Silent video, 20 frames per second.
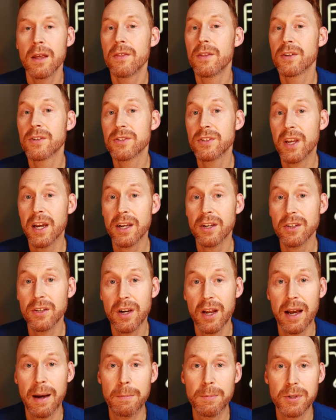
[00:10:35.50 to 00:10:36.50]
The
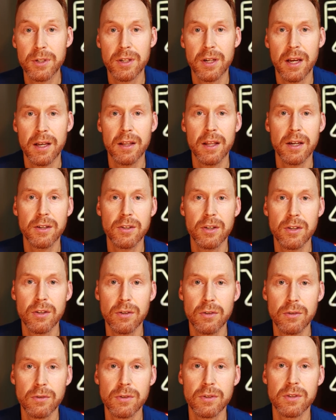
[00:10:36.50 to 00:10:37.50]
second option I like to
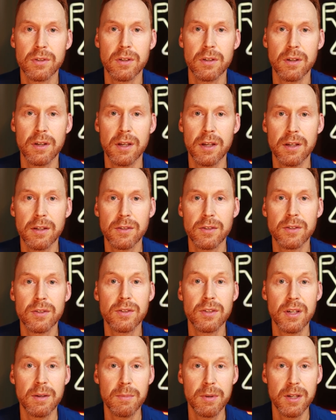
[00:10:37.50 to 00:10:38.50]
use is
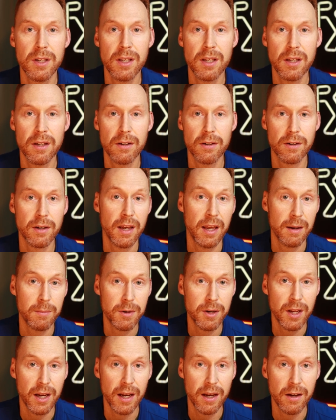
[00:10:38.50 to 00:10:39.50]
CBD, or
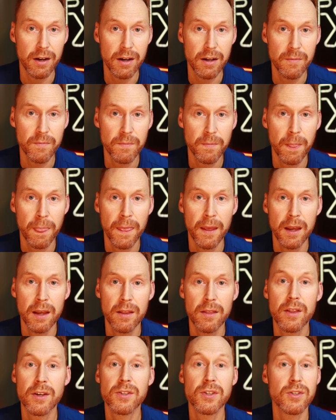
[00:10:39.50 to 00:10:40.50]
cannabidiol.
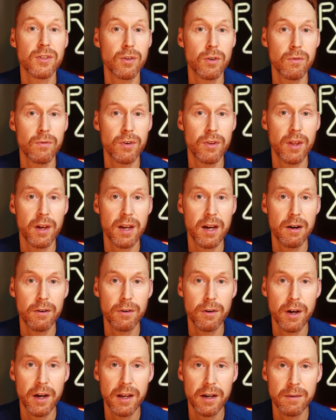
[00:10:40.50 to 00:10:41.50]
This is an
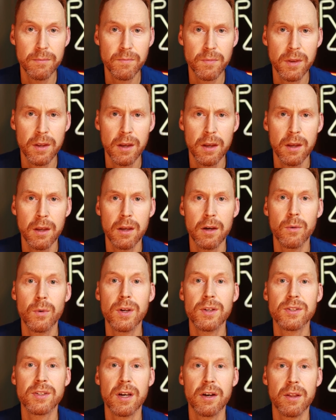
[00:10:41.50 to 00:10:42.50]
over-the-counter item.
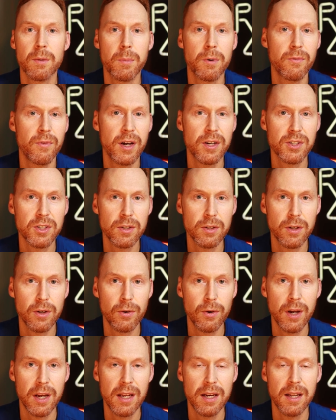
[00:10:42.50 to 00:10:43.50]
We sell the professional
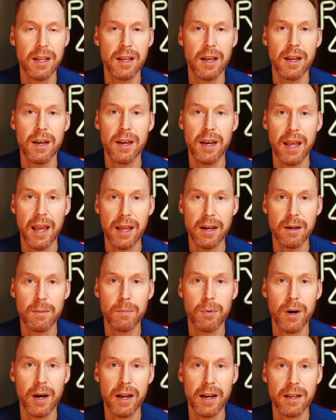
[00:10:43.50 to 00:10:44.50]
grade Ananda
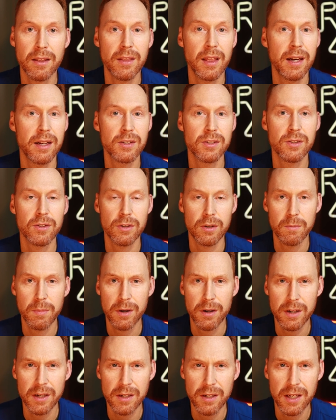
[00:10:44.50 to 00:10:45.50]
product that is
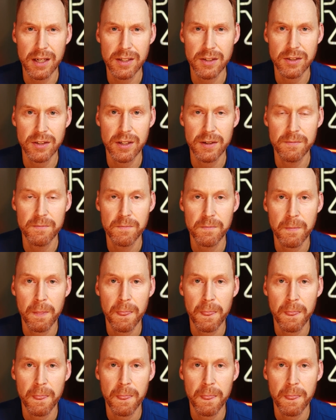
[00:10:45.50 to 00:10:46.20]
third-party tested.